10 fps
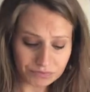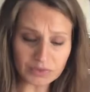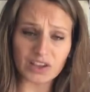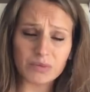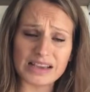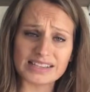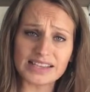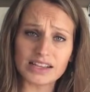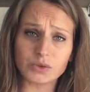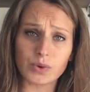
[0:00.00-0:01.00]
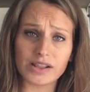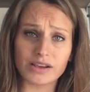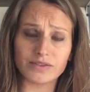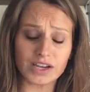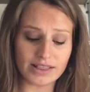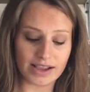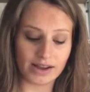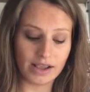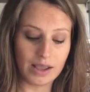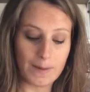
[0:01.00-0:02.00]
It makes sense why they've done that,
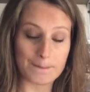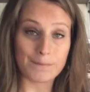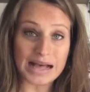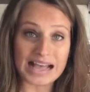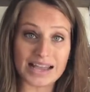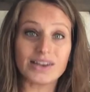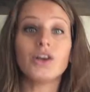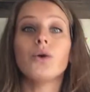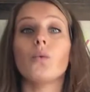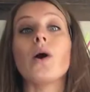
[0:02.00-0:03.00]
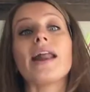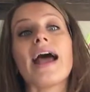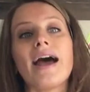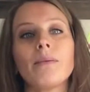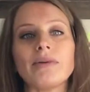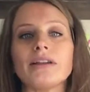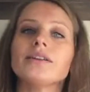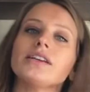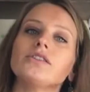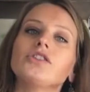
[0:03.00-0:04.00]
but what happened
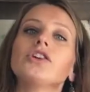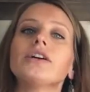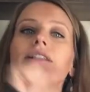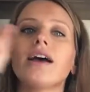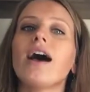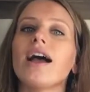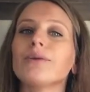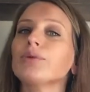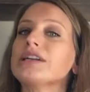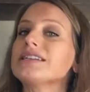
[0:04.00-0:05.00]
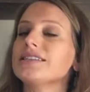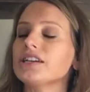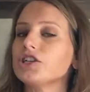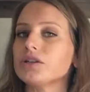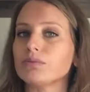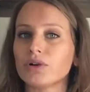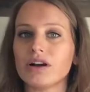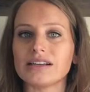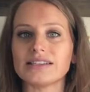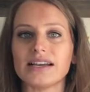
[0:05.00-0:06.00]
is during the hybridization
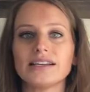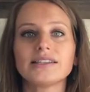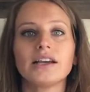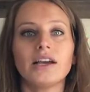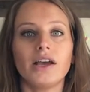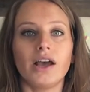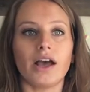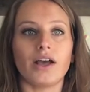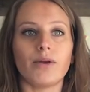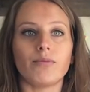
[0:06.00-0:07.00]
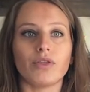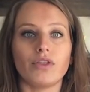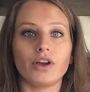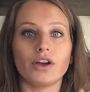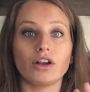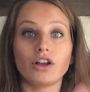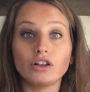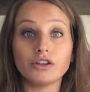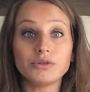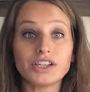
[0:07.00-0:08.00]
process, the
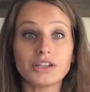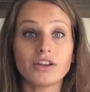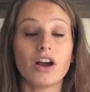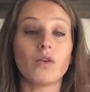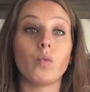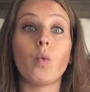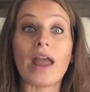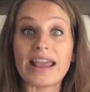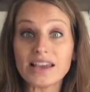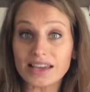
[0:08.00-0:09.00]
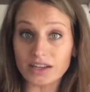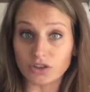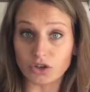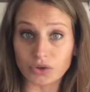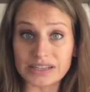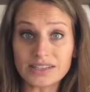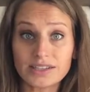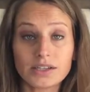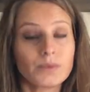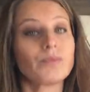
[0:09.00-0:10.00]
gluten got way
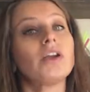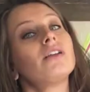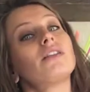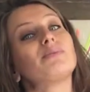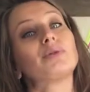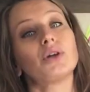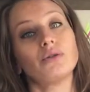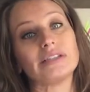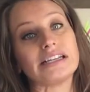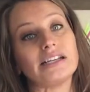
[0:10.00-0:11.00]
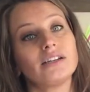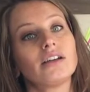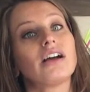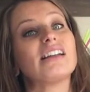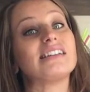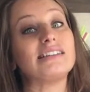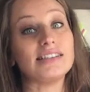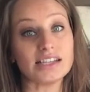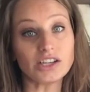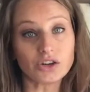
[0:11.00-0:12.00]
increased, the protein got
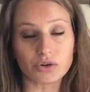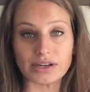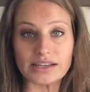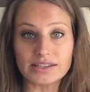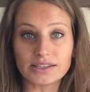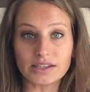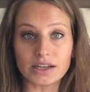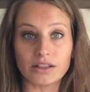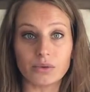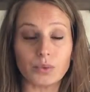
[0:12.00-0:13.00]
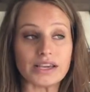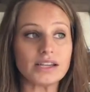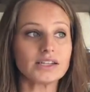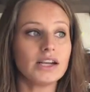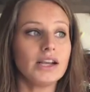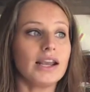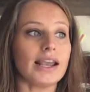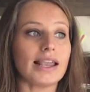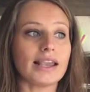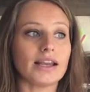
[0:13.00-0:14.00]
decreased in the wheat,
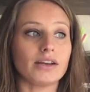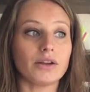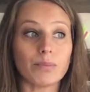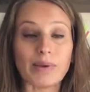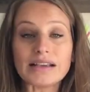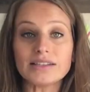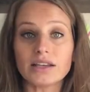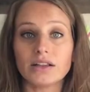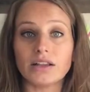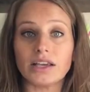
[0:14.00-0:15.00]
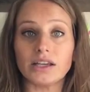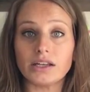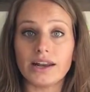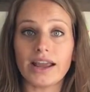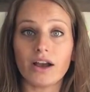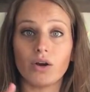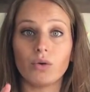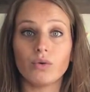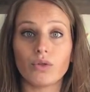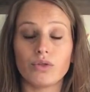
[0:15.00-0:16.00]
and basically
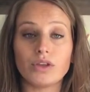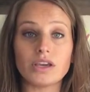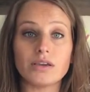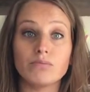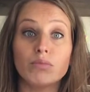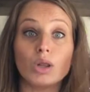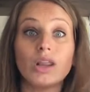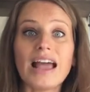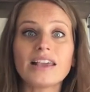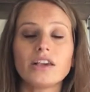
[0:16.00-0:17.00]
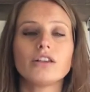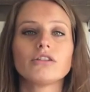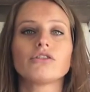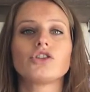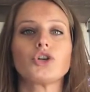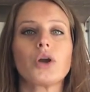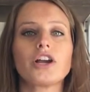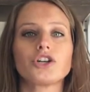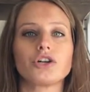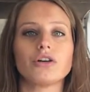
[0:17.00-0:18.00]
now the molecular
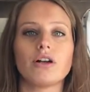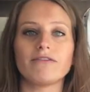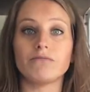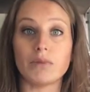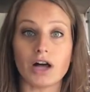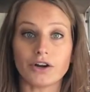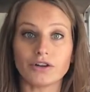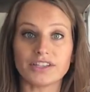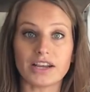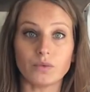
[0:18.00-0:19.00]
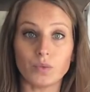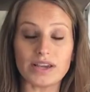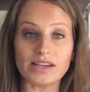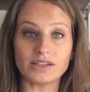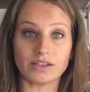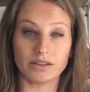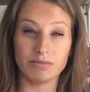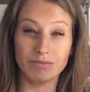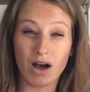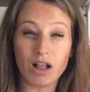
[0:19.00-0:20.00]
structure of modern day wheat, the
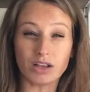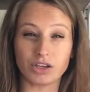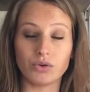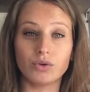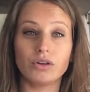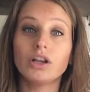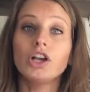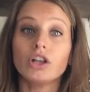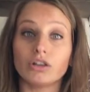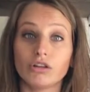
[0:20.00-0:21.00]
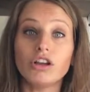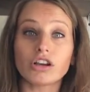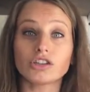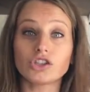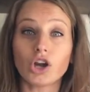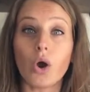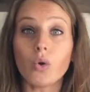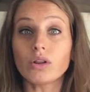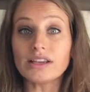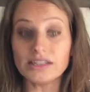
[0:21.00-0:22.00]
molecule, looks
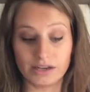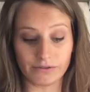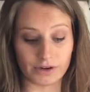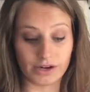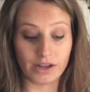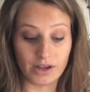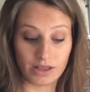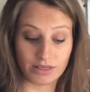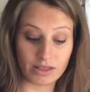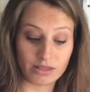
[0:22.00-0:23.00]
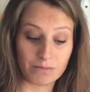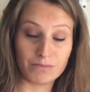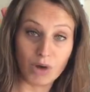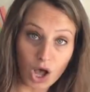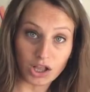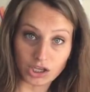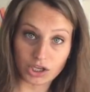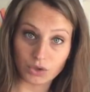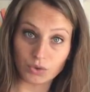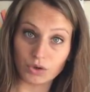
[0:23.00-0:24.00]
totally different than the
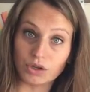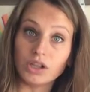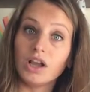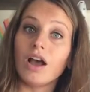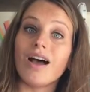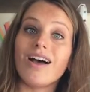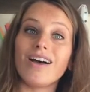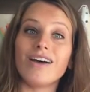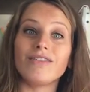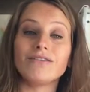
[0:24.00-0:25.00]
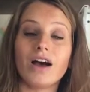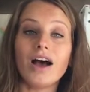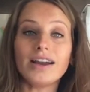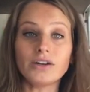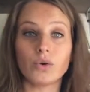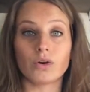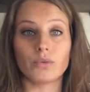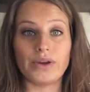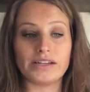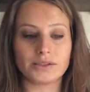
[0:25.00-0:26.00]
molecule of einkorn
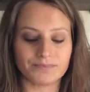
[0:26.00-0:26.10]
wheat.